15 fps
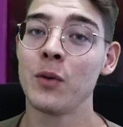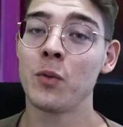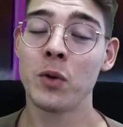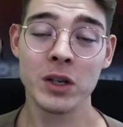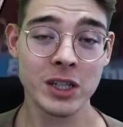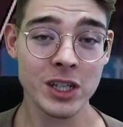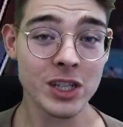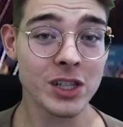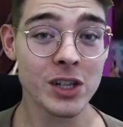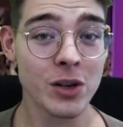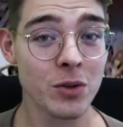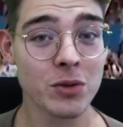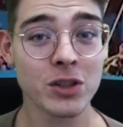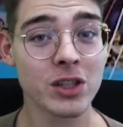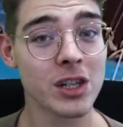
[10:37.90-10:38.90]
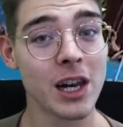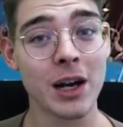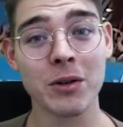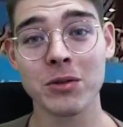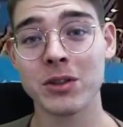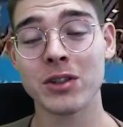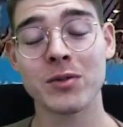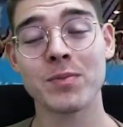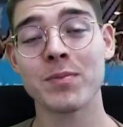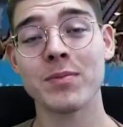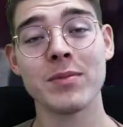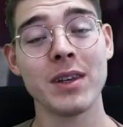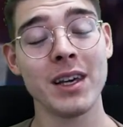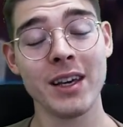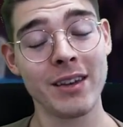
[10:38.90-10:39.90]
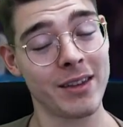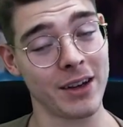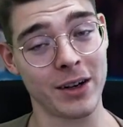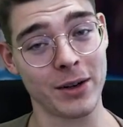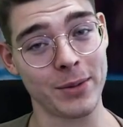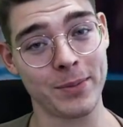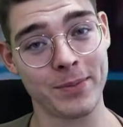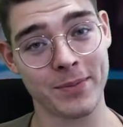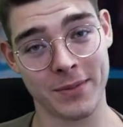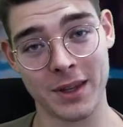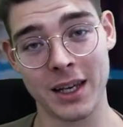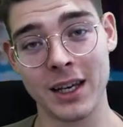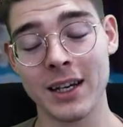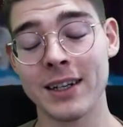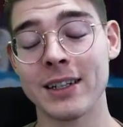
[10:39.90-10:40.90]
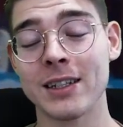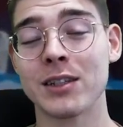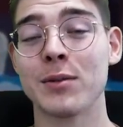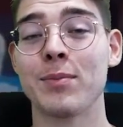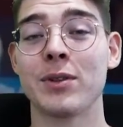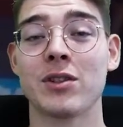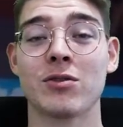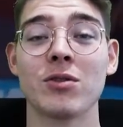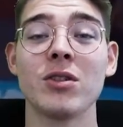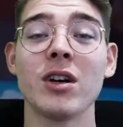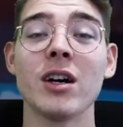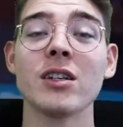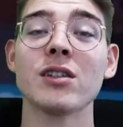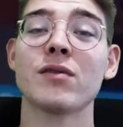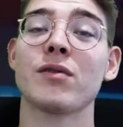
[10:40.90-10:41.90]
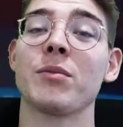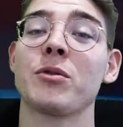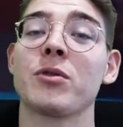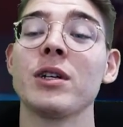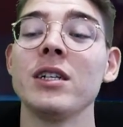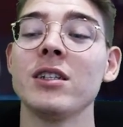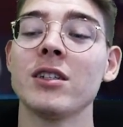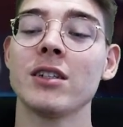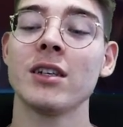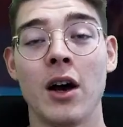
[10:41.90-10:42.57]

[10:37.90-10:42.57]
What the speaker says: which is no slouch either. He has Petrounias from Greece,